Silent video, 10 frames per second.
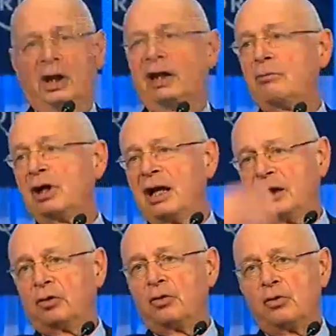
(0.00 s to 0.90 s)
And I would
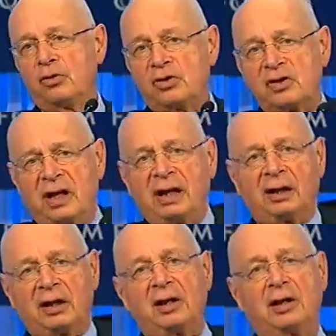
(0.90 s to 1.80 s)
like to
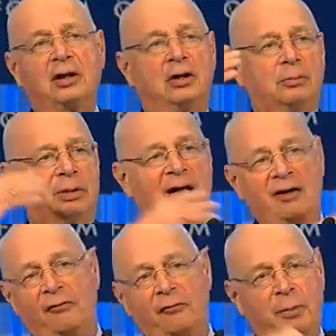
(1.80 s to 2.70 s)
thank here on
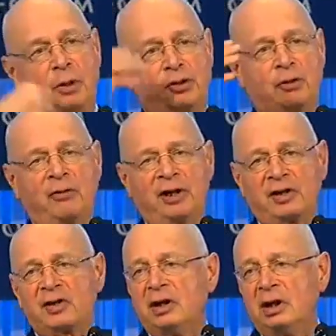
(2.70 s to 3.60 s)
behalf of both of
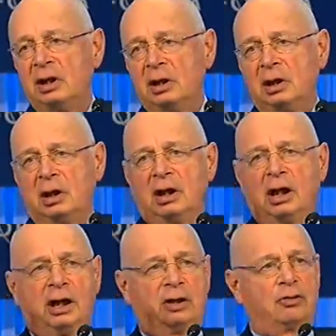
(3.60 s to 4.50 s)
us
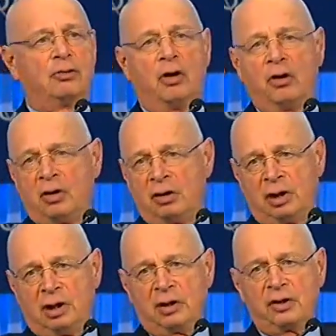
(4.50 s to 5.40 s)
to
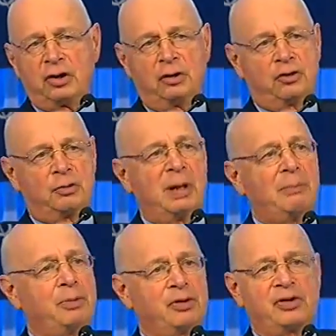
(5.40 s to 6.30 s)
all those
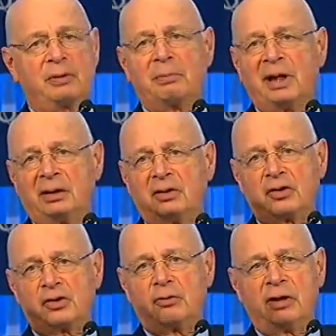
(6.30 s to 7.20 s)
members and
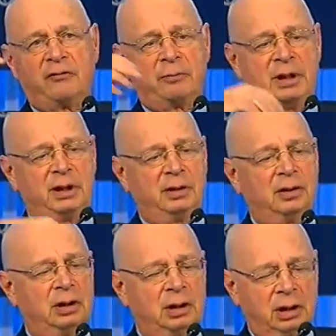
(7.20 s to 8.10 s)
partners who have
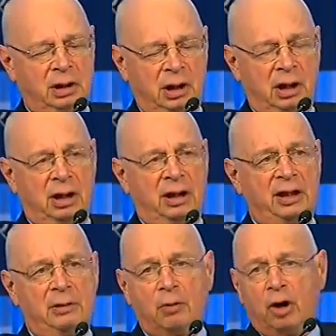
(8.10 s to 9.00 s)
been
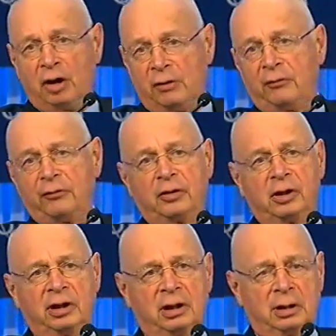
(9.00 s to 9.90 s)

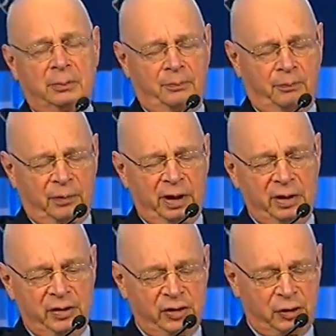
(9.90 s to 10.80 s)
involved in
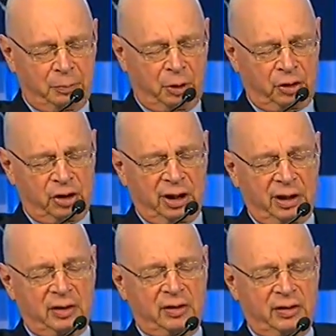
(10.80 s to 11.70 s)
this
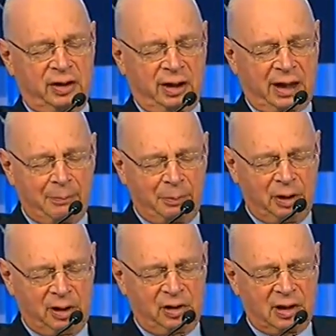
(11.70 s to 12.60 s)
project,
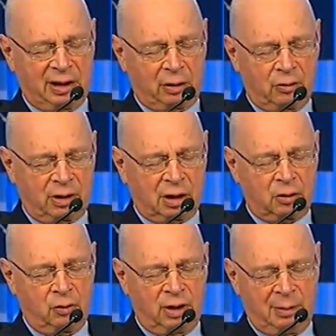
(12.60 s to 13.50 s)
companies like
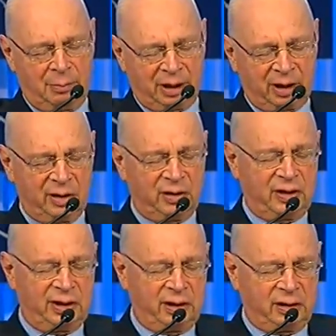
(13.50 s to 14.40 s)
Coca-Cola,
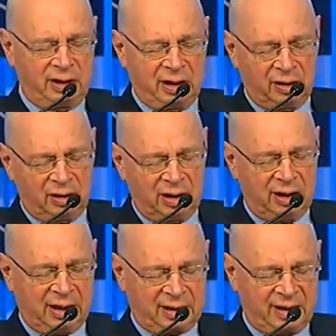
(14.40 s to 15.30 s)
McKinsey,
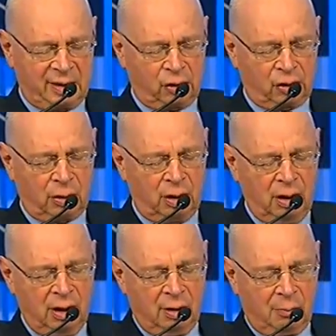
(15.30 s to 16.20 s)
TNT, Accenture,
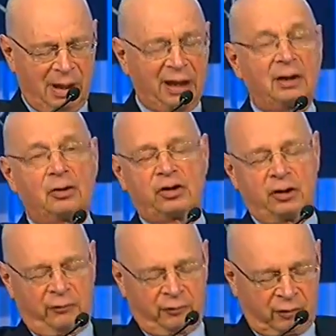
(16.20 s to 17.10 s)

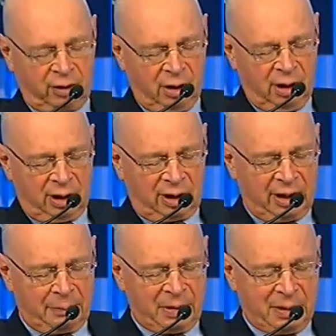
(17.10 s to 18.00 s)
Microsoft,
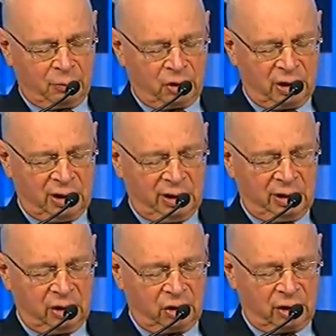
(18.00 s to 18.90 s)

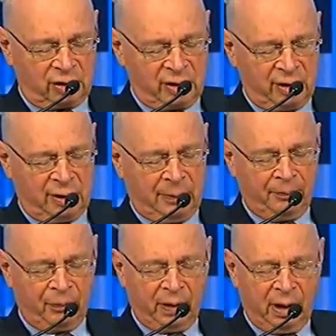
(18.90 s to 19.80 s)
KPMG, Digital,
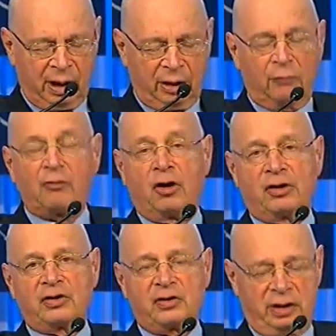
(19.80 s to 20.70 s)
and of
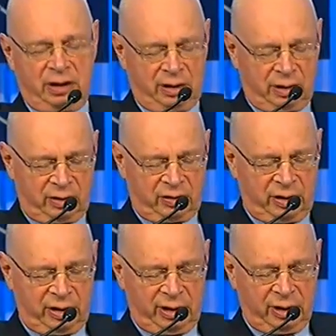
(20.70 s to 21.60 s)
course
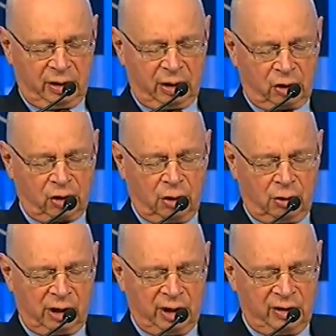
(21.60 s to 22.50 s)
the
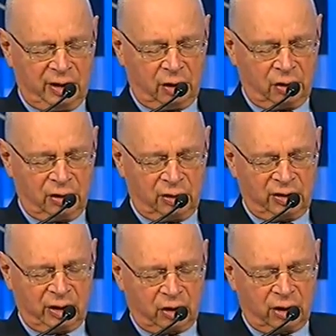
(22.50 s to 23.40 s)
international
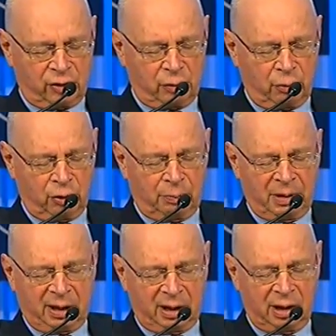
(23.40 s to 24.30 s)
organizations such as the
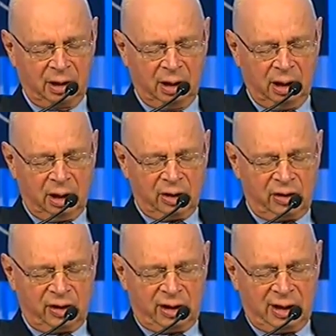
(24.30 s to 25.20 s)
World Bank,
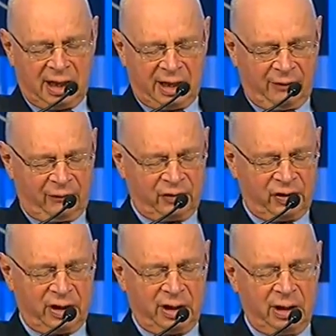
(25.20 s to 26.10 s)
the
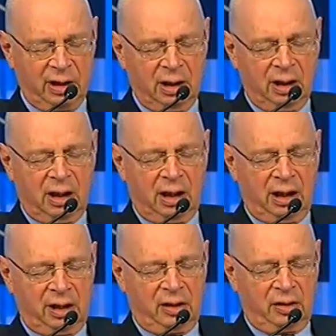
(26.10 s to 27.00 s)
IFC,
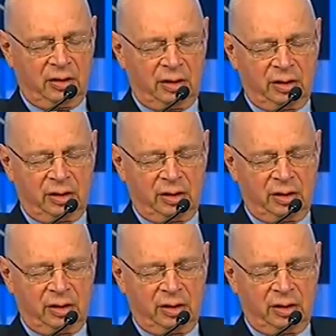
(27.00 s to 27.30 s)
and